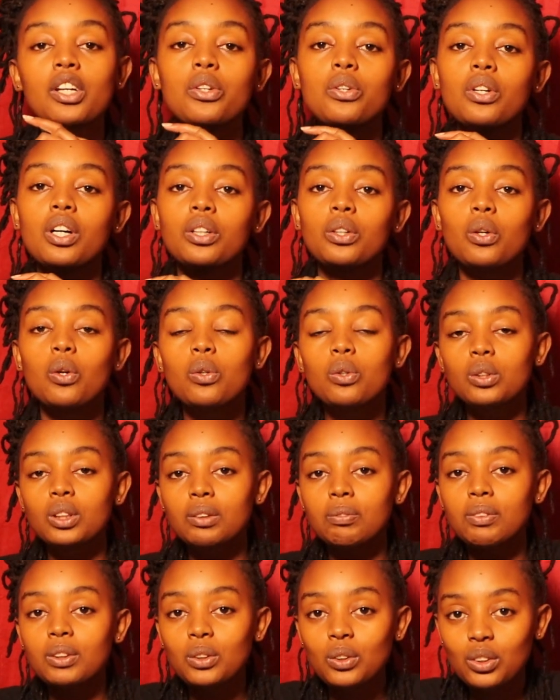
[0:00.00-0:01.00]
you can
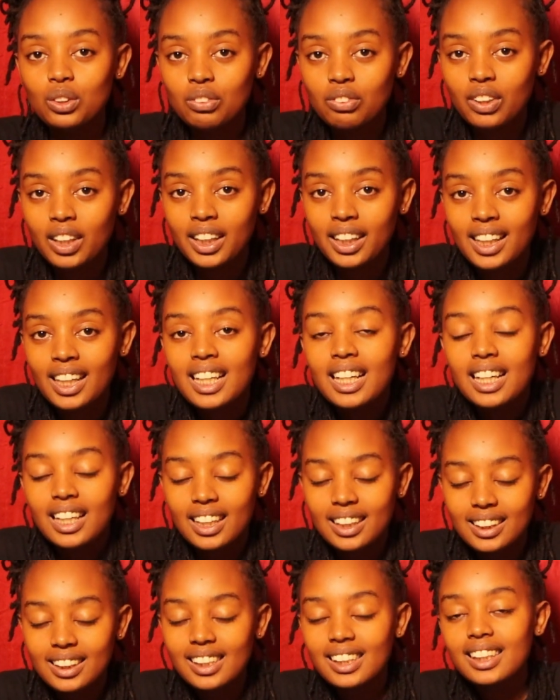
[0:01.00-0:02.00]
always be notified.
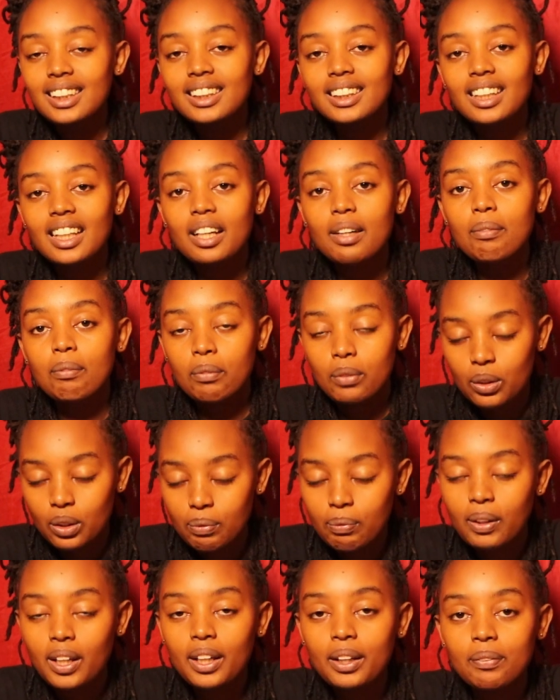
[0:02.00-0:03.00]
Until next time,
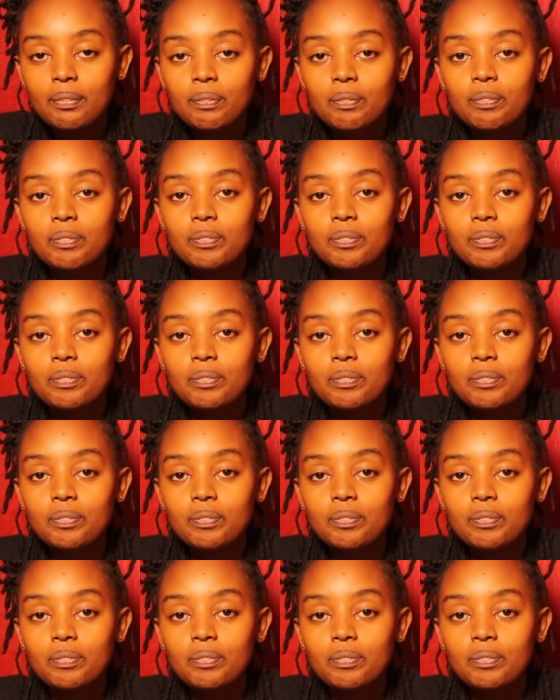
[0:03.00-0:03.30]
goodbye.